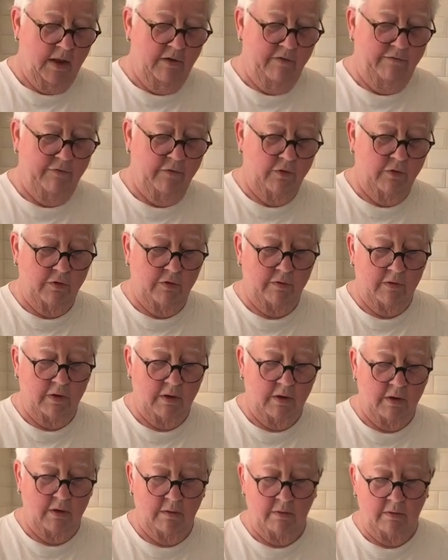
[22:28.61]
For
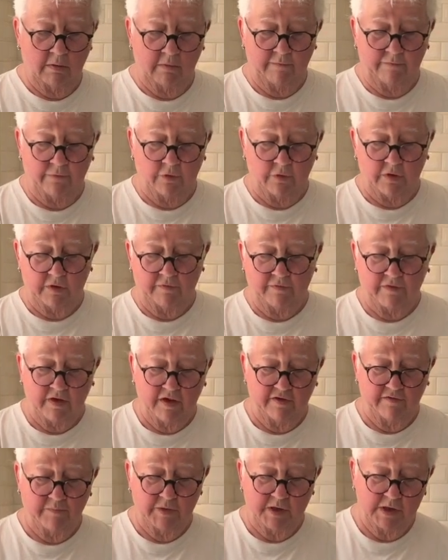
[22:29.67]

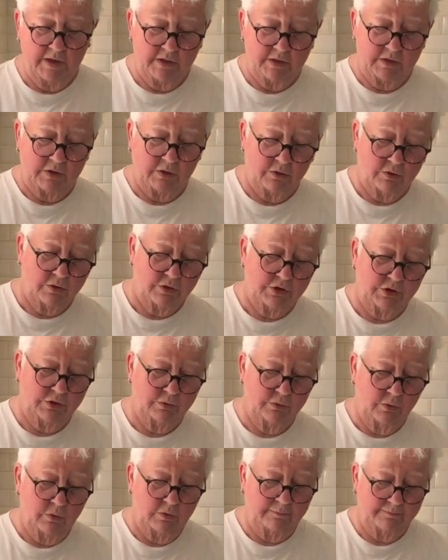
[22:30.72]
45 minutes or
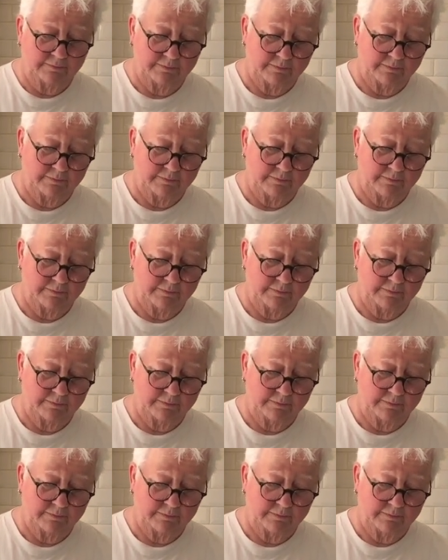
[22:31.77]
so.